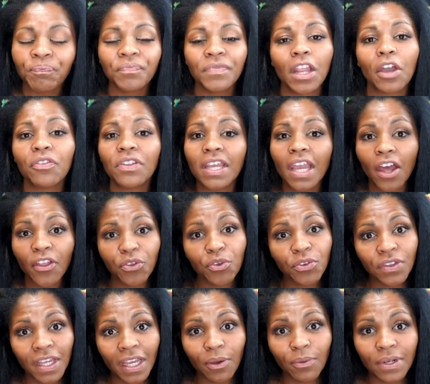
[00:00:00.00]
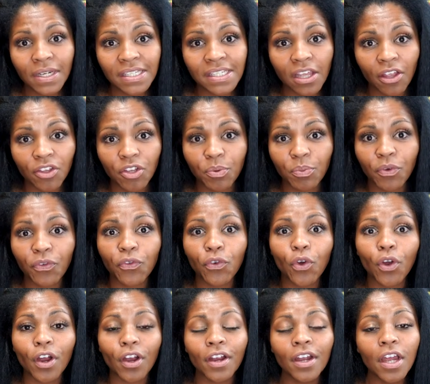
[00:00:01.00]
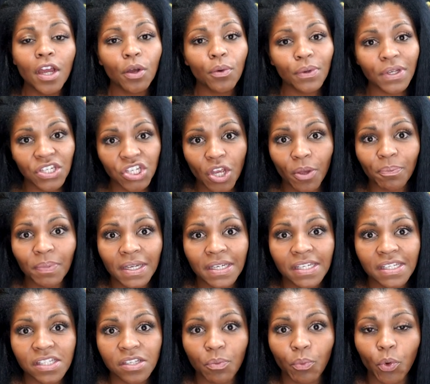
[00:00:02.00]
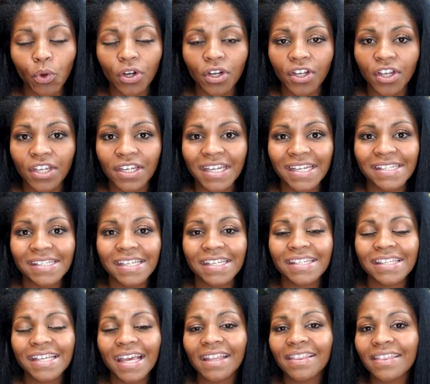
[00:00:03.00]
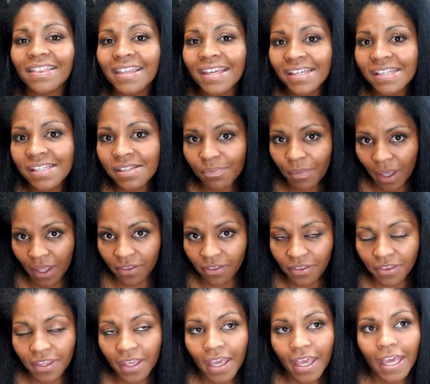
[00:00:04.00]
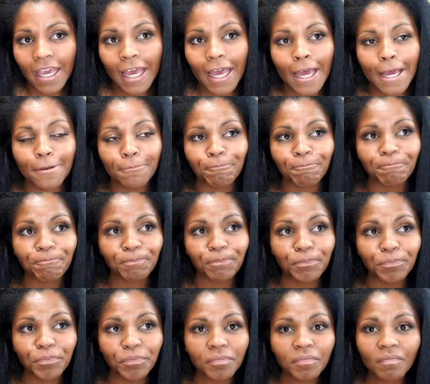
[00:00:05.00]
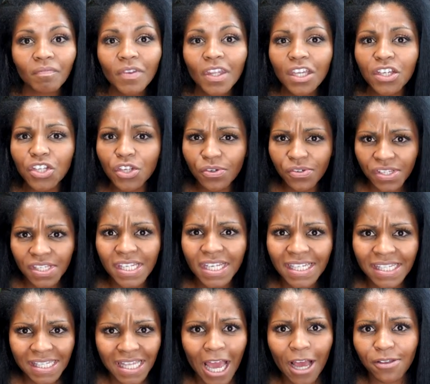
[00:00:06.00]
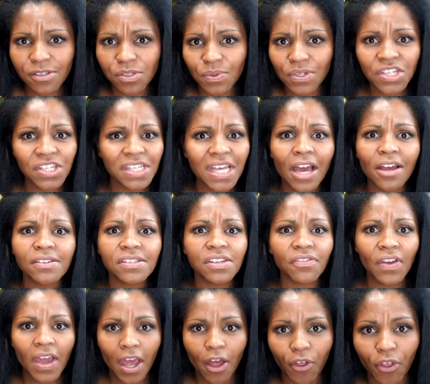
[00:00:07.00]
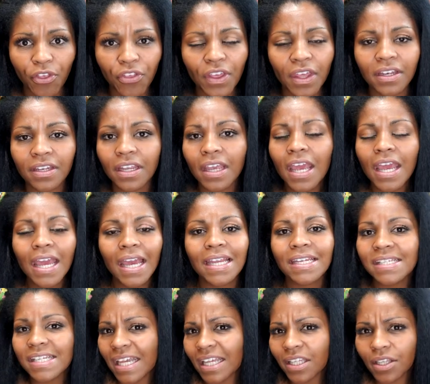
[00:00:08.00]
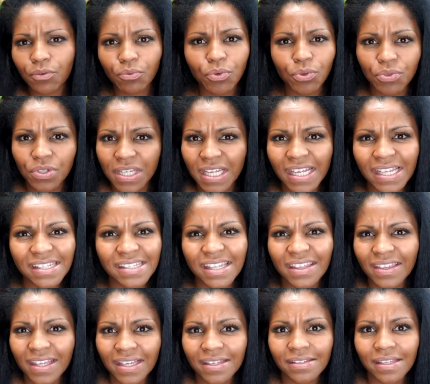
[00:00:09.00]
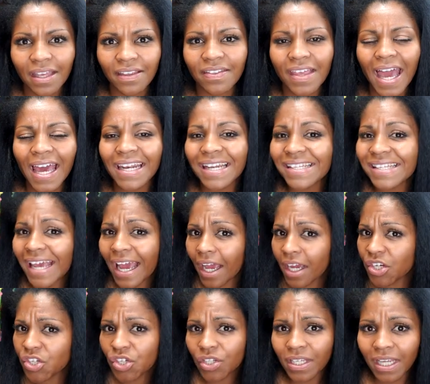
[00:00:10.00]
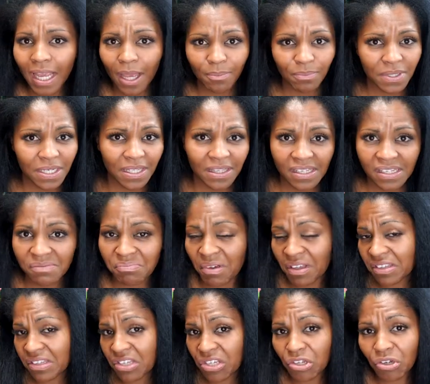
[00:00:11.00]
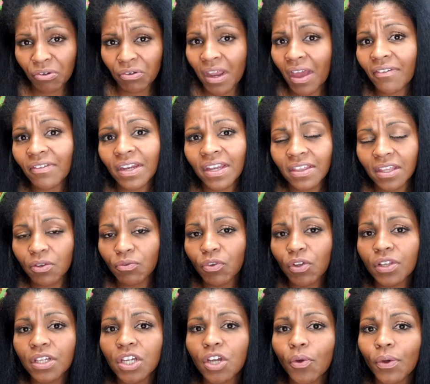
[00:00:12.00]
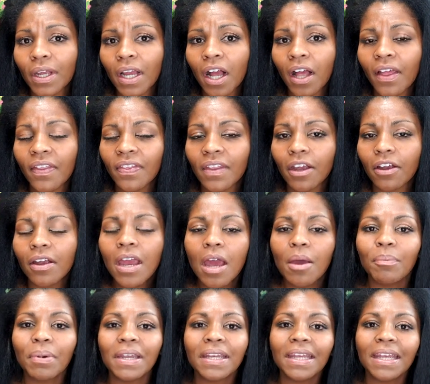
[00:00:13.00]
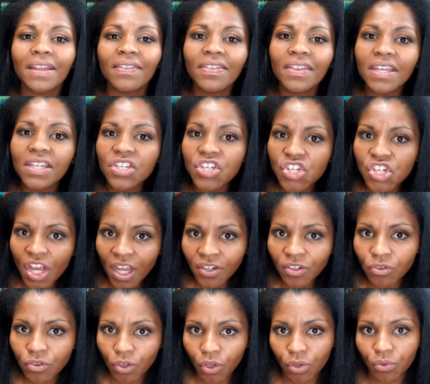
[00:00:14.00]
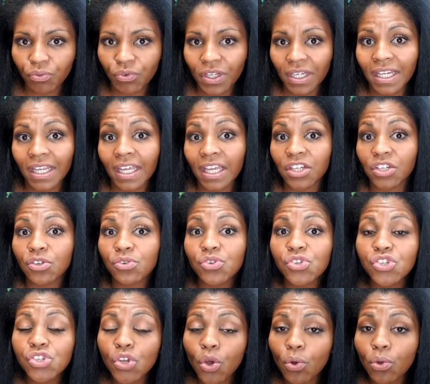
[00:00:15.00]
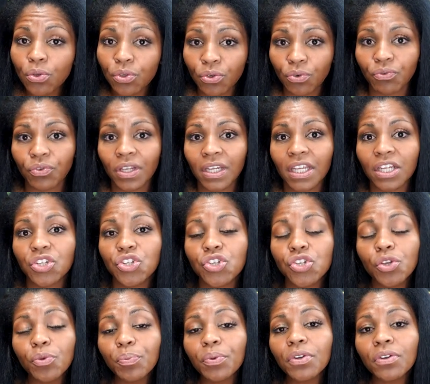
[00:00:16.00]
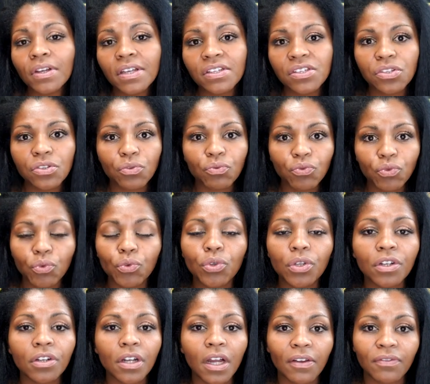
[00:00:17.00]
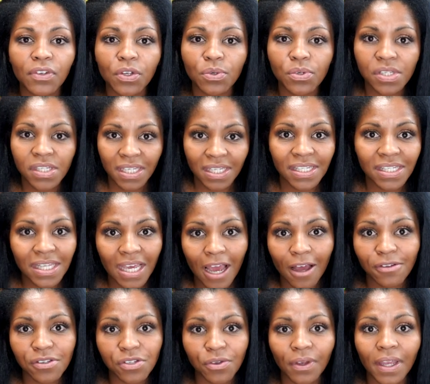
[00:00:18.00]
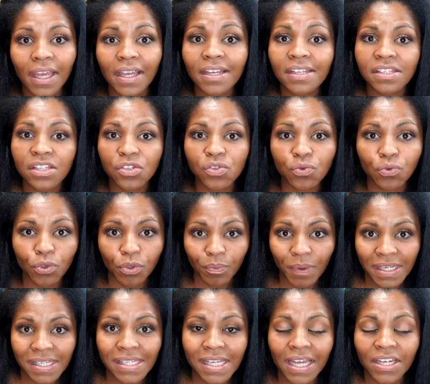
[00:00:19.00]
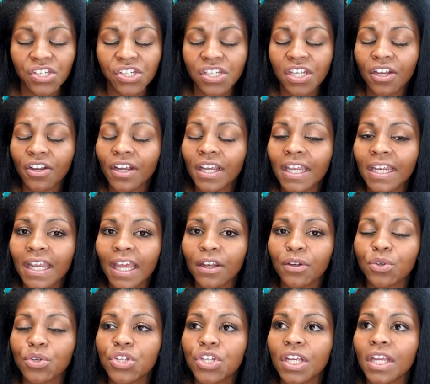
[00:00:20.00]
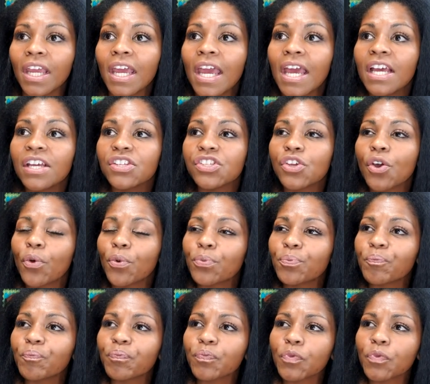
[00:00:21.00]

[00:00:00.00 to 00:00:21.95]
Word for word: Now, the other thing I want to tell you before we jump into some more goodness is that this month, um, your sixth house, which is the house of health and, and daily routines and things like that, is actually empty this month. So you don't have anything really going on there. But in the general reading, in your solar reading, Jupiter is the ruler of your sixth house, okay? Because it's ruled by Sagittarian energy. So